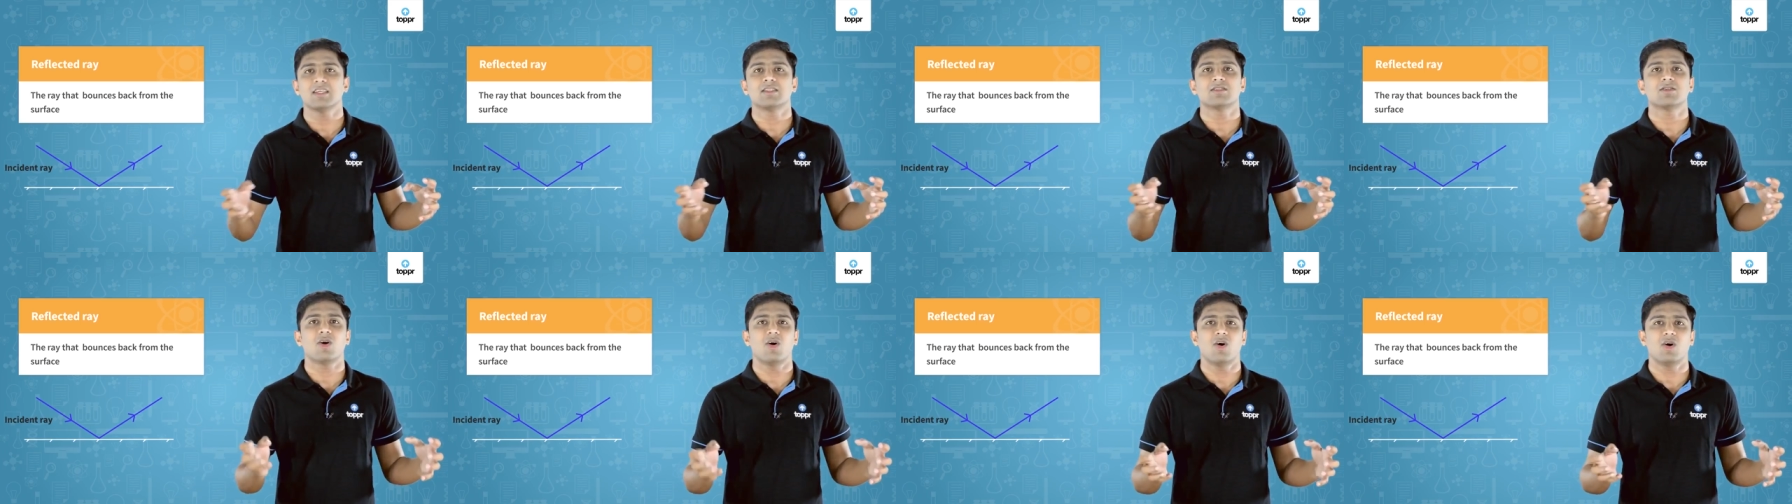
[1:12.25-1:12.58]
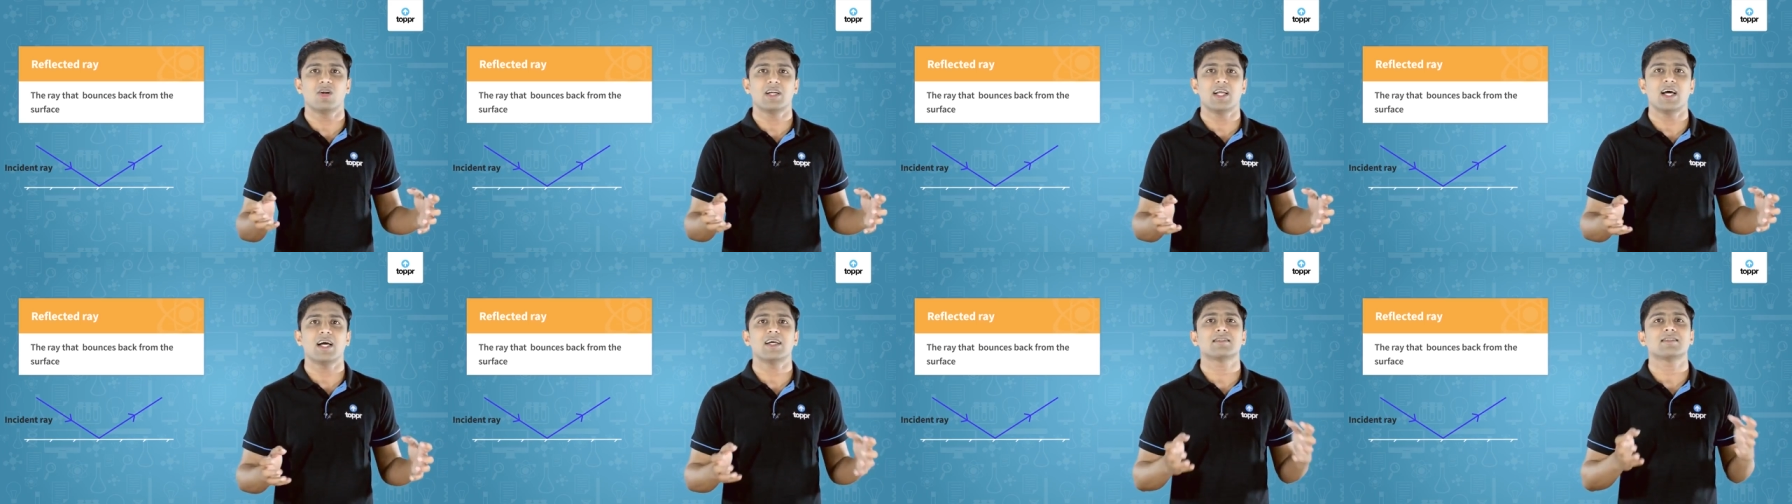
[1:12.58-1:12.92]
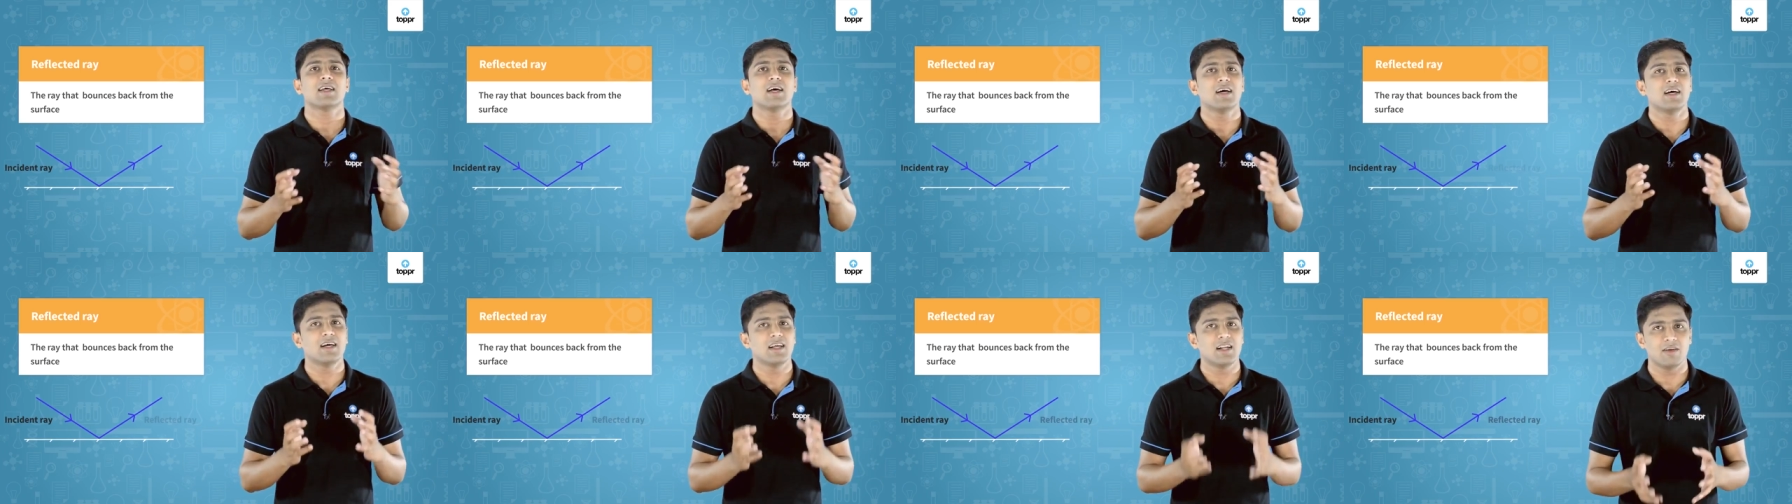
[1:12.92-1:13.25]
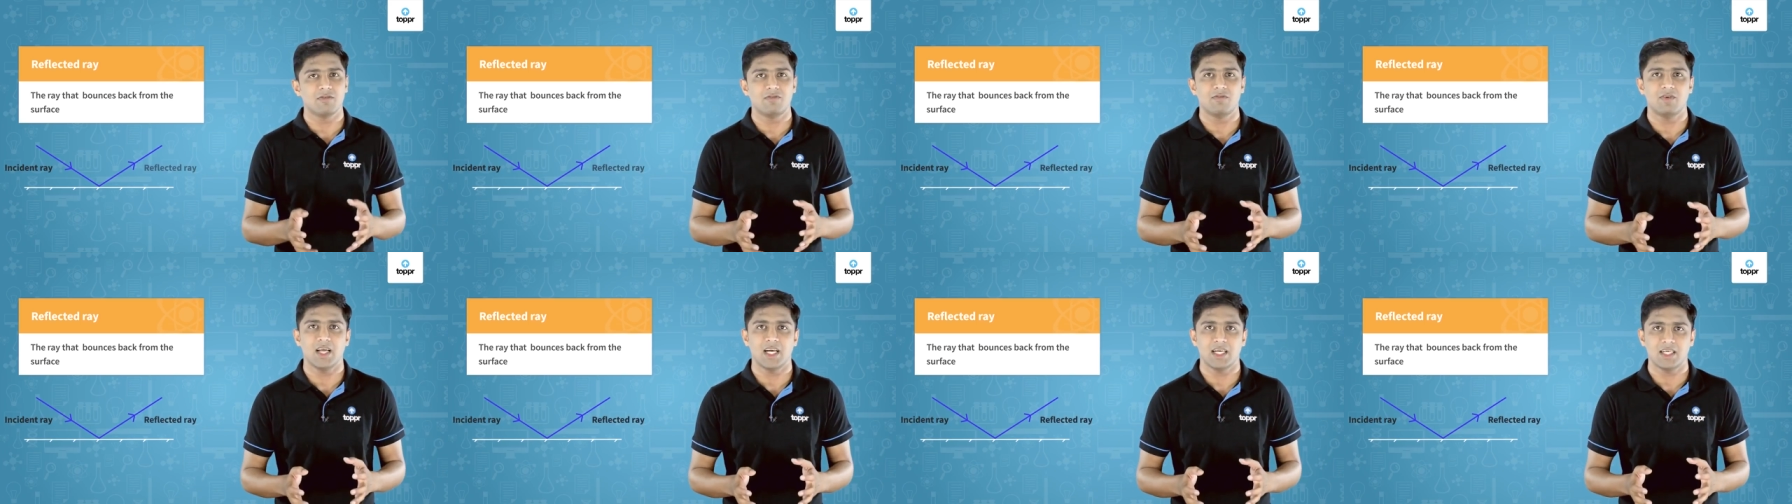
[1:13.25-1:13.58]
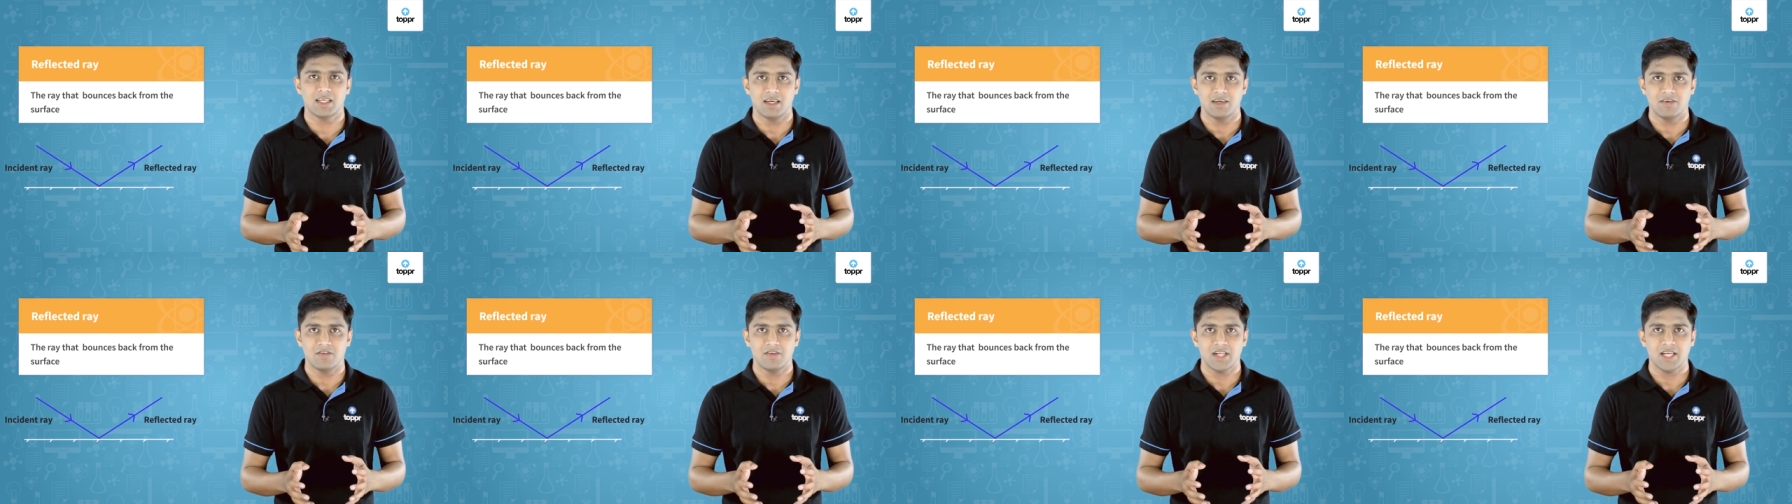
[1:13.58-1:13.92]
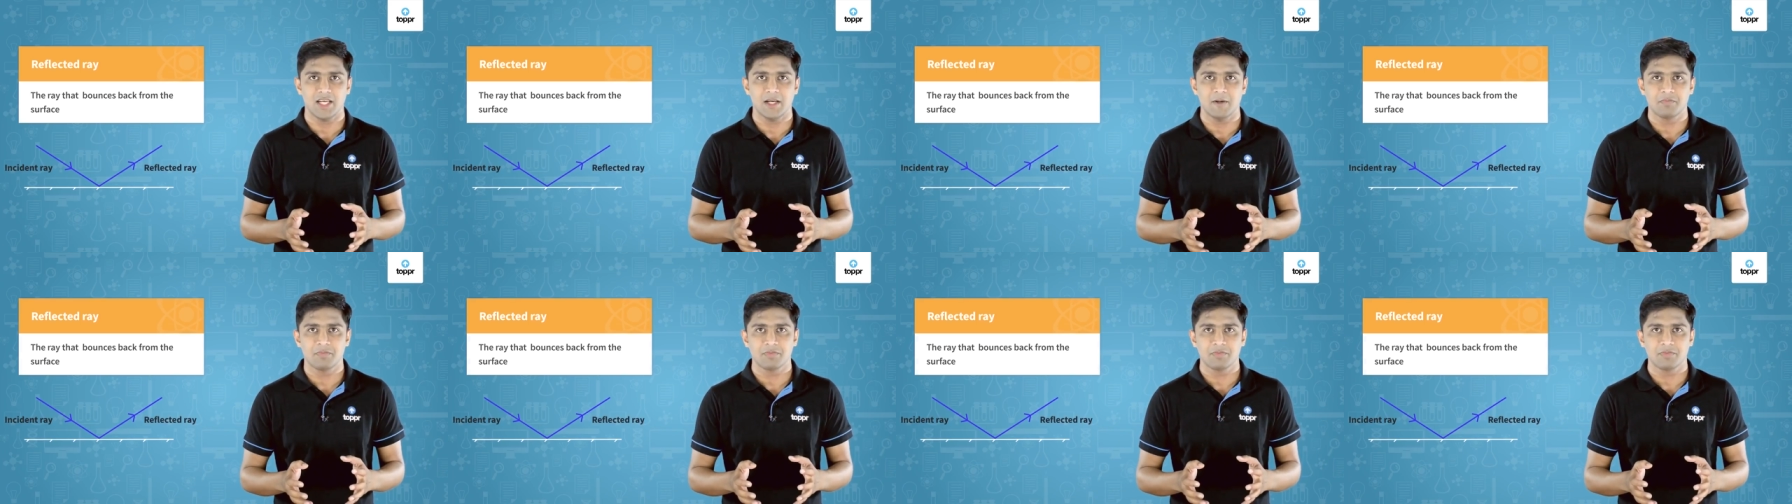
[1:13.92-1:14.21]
is called as reflected ray.